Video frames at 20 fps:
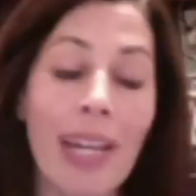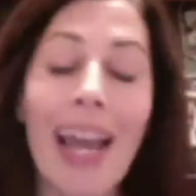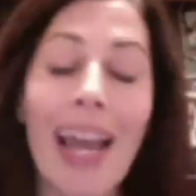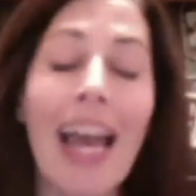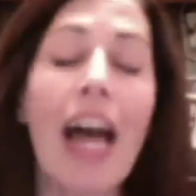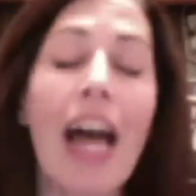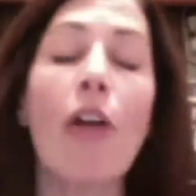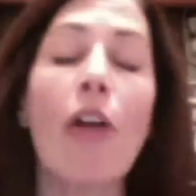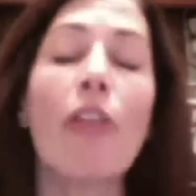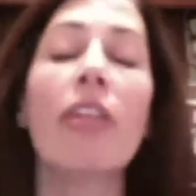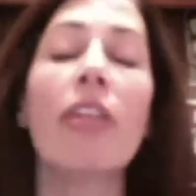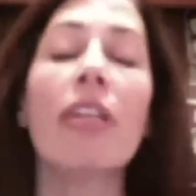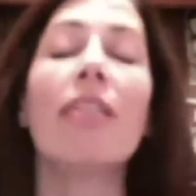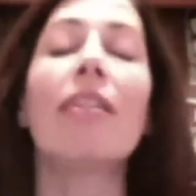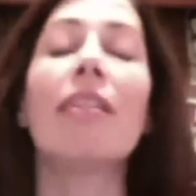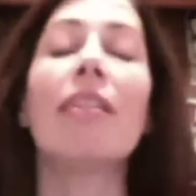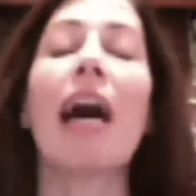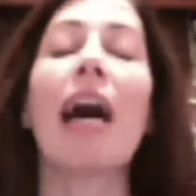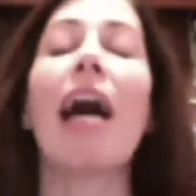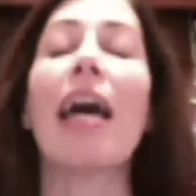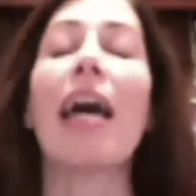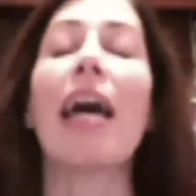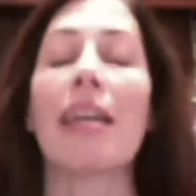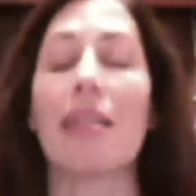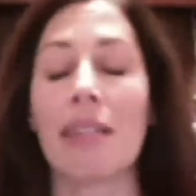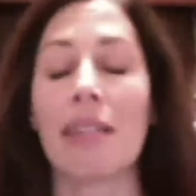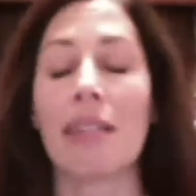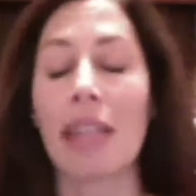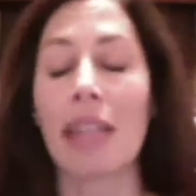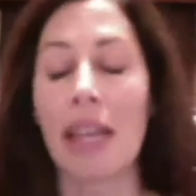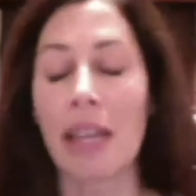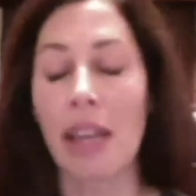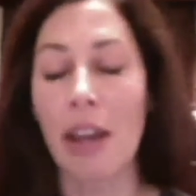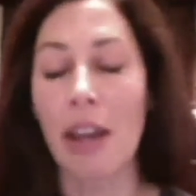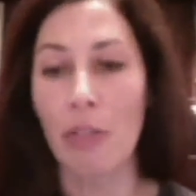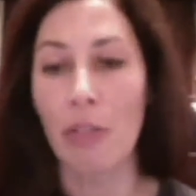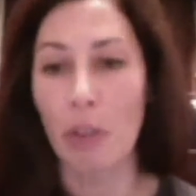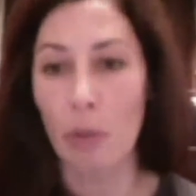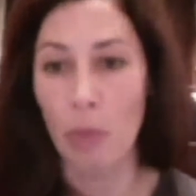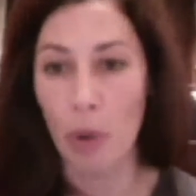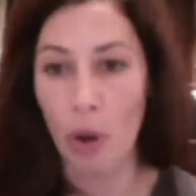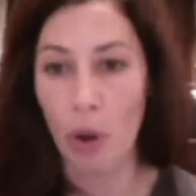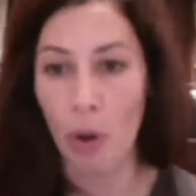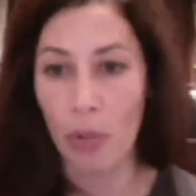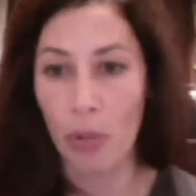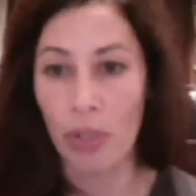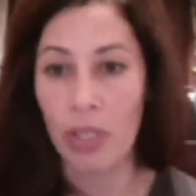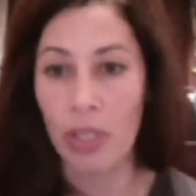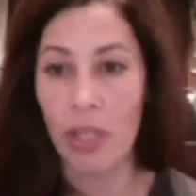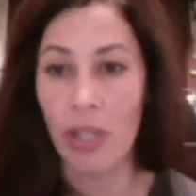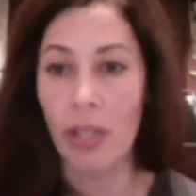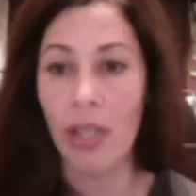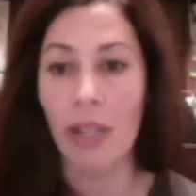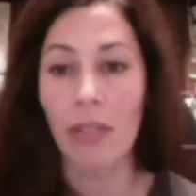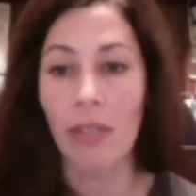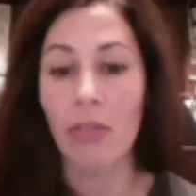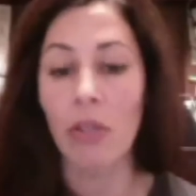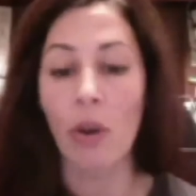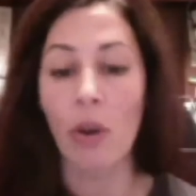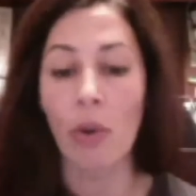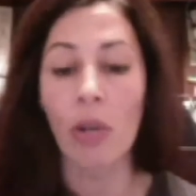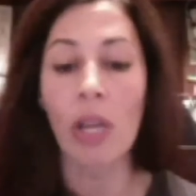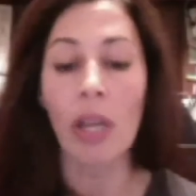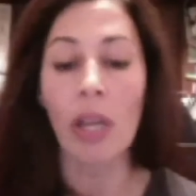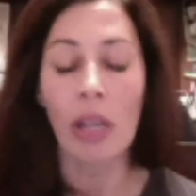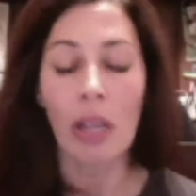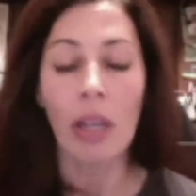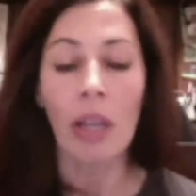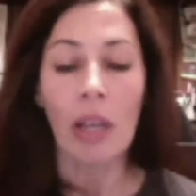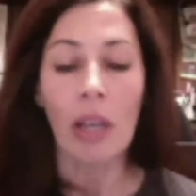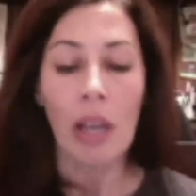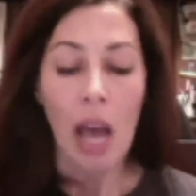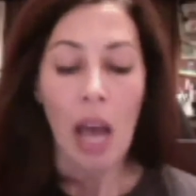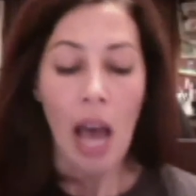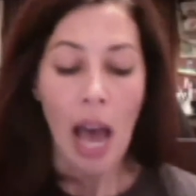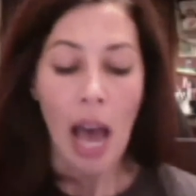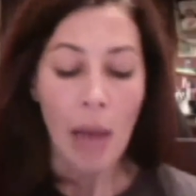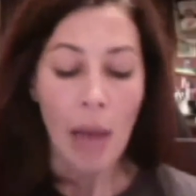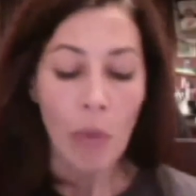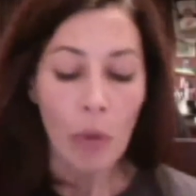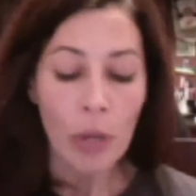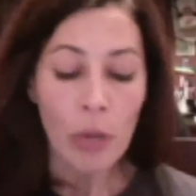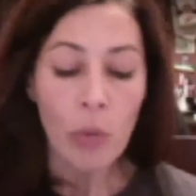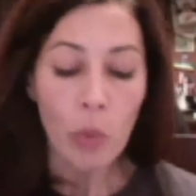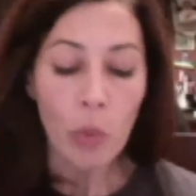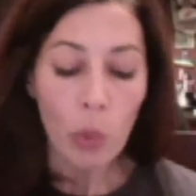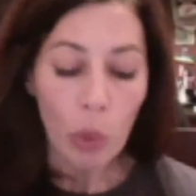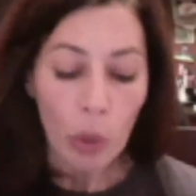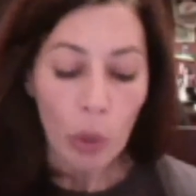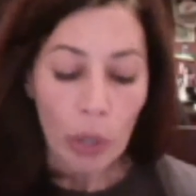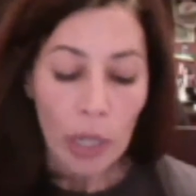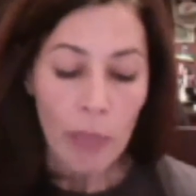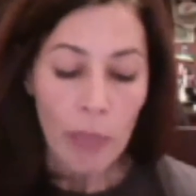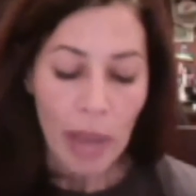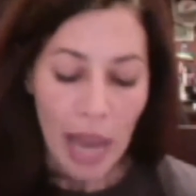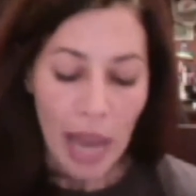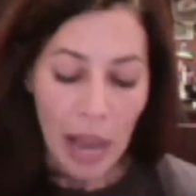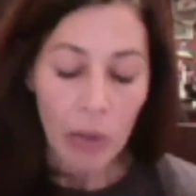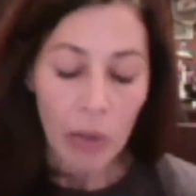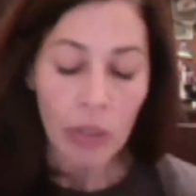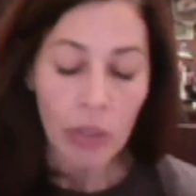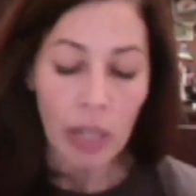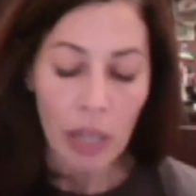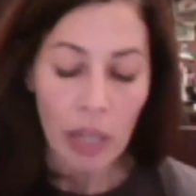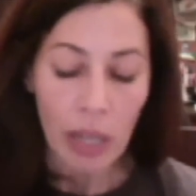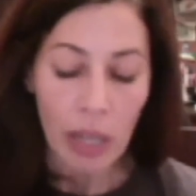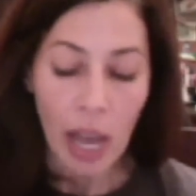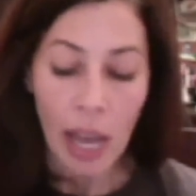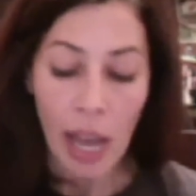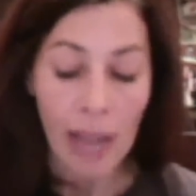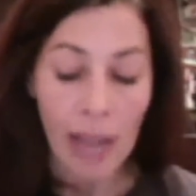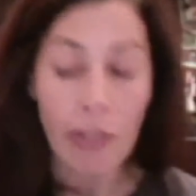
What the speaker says: a healthy diet to take care of your bones. So I wouldn't worry about. I